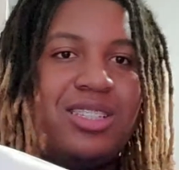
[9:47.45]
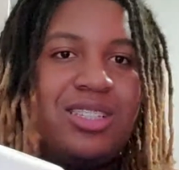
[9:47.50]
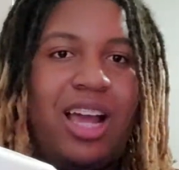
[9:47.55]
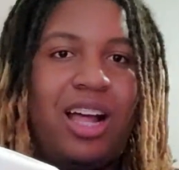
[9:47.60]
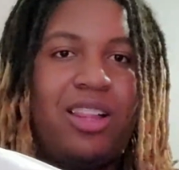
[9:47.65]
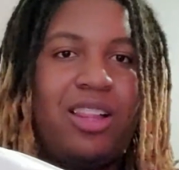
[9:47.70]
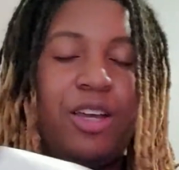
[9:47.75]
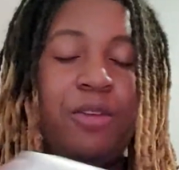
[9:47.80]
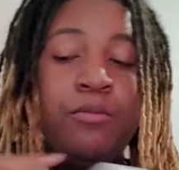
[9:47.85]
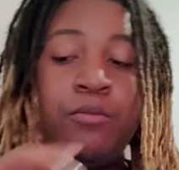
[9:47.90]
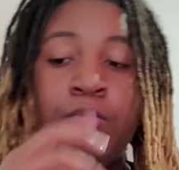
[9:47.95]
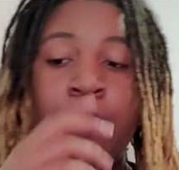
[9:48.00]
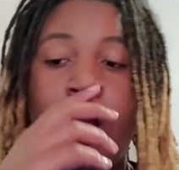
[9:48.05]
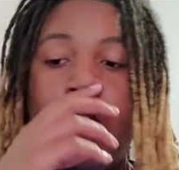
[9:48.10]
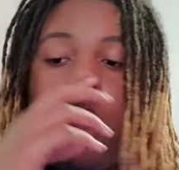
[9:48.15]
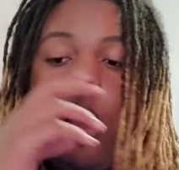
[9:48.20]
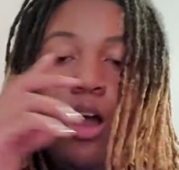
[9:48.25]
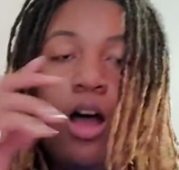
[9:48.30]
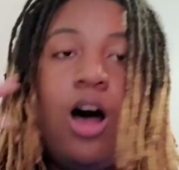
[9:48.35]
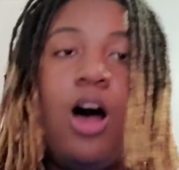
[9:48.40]
Deli.
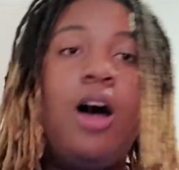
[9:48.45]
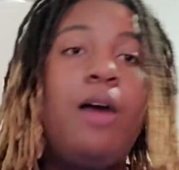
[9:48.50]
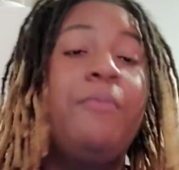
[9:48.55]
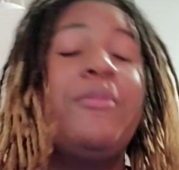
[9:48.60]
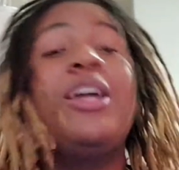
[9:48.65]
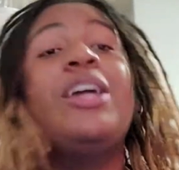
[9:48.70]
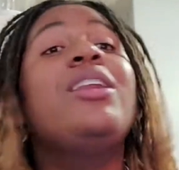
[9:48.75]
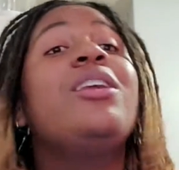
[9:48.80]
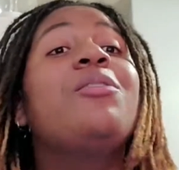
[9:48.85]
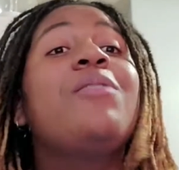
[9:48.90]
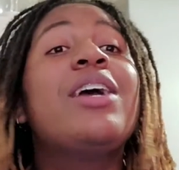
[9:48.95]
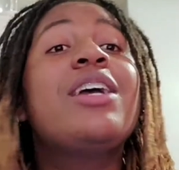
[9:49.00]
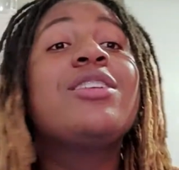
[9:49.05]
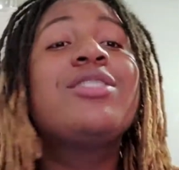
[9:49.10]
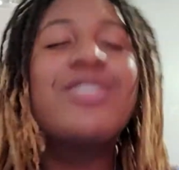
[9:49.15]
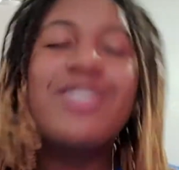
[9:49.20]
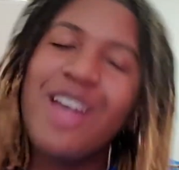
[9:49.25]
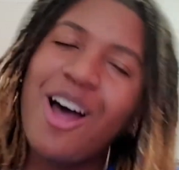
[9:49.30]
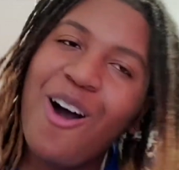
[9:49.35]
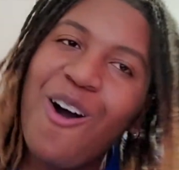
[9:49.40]
Anyway,
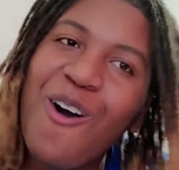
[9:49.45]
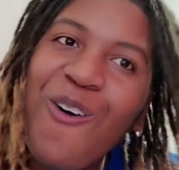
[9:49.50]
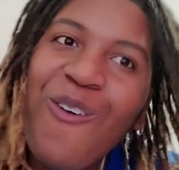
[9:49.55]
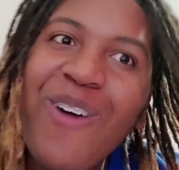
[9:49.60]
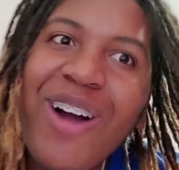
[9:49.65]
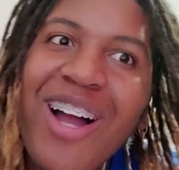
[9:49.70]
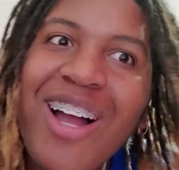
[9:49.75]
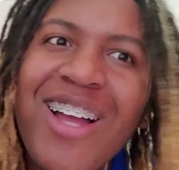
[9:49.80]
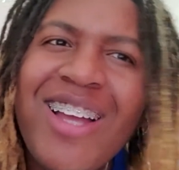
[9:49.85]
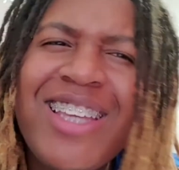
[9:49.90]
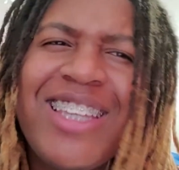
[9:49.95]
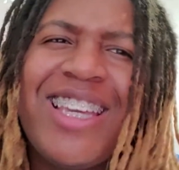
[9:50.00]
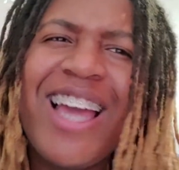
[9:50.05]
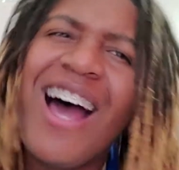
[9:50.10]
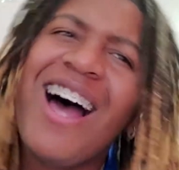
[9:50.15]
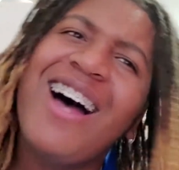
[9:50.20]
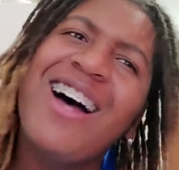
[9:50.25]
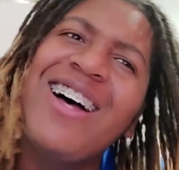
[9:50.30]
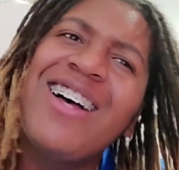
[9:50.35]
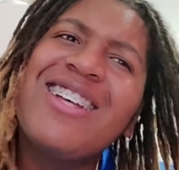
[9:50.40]
so,
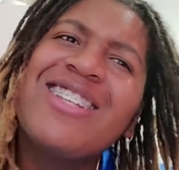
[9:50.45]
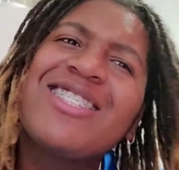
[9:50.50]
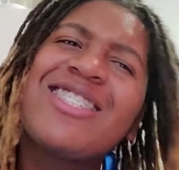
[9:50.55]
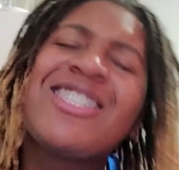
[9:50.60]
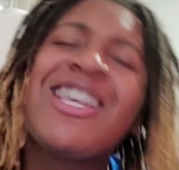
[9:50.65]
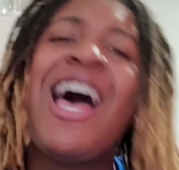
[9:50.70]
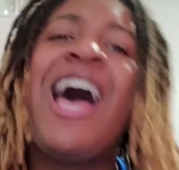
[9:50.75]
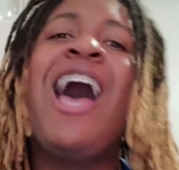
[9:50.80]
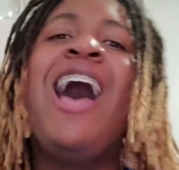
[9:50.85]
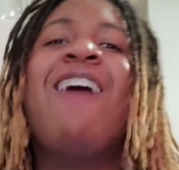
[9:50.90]
yes.